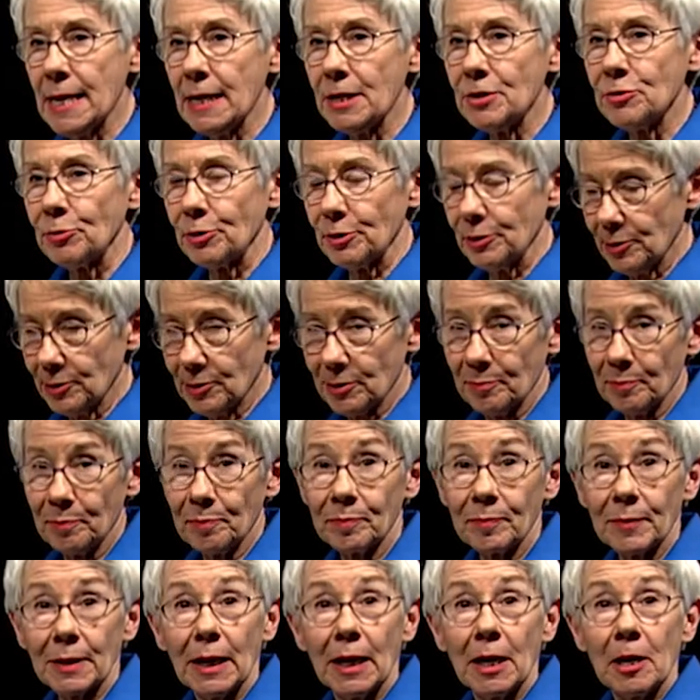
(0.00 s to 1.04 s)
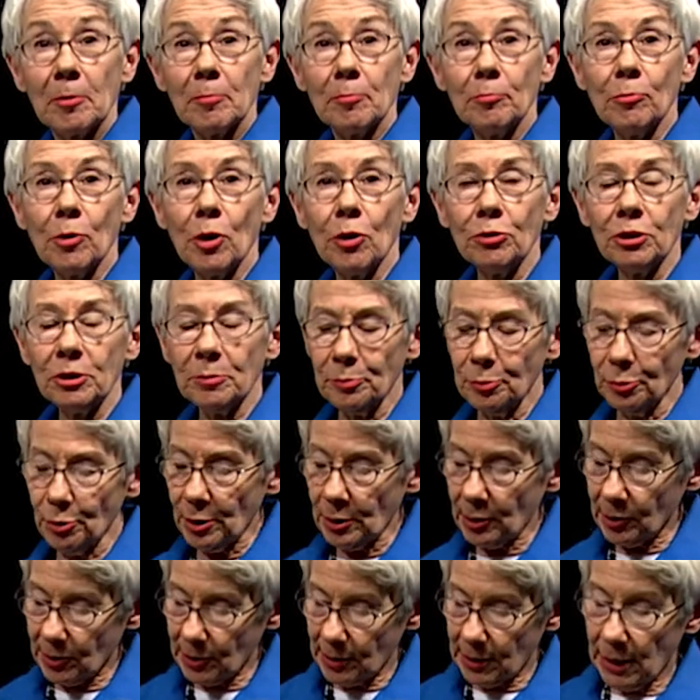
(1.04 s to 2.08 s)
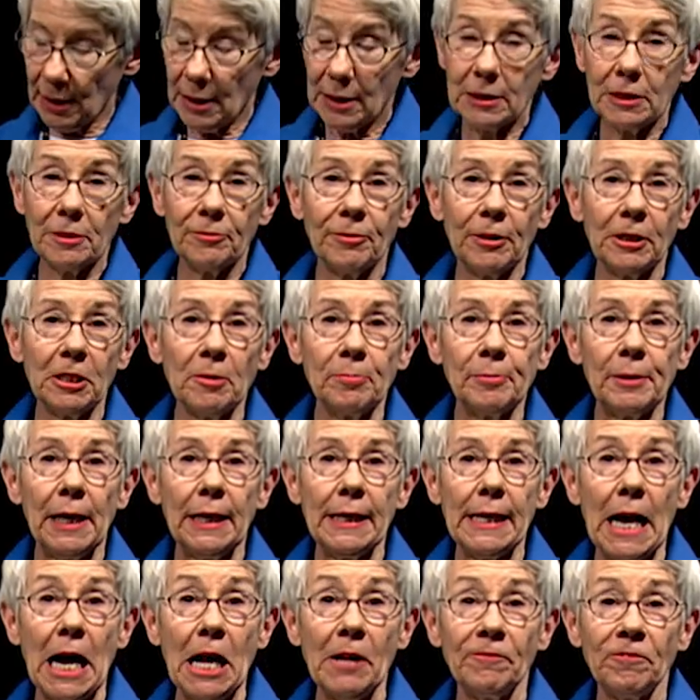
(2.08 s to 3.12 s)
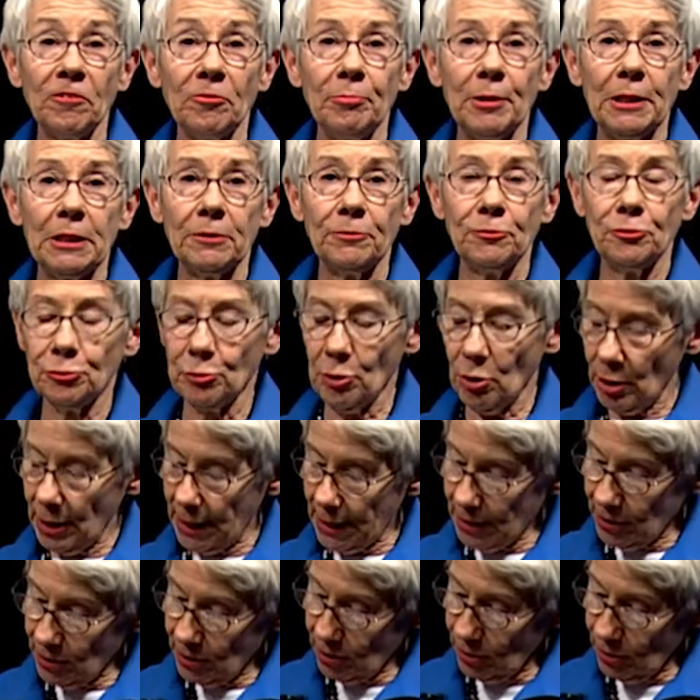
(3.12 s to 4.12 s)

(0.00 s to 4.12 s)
Edwards. Mona Brooks developed that alphabet of drawing.